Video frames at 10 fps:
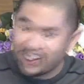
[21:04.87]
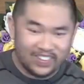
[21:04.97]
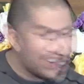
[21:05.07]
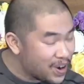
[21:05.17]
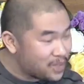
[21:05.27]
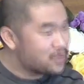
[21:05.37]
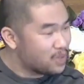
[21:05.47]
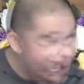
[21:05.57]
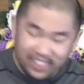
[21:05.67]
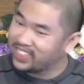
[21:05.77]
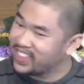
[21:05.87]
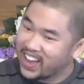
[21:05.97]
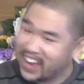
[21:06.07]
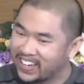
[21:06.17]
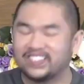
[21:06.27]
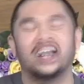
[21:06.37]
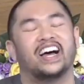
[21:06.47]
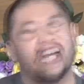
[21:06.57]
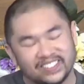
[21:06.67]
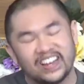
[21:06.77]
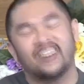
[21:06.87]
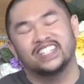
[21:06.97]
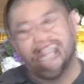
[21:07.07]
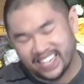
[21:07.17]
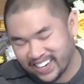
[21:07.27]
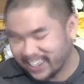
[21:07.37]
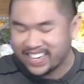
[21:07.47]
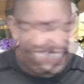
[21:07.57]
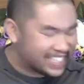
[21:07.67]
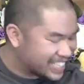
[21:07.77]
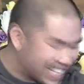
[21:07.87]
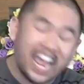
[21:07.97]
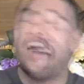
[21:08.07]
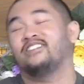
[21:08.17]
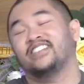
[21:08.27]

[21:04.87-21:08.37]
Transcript: We're like, what the? Well, I'm just kidding. It happens.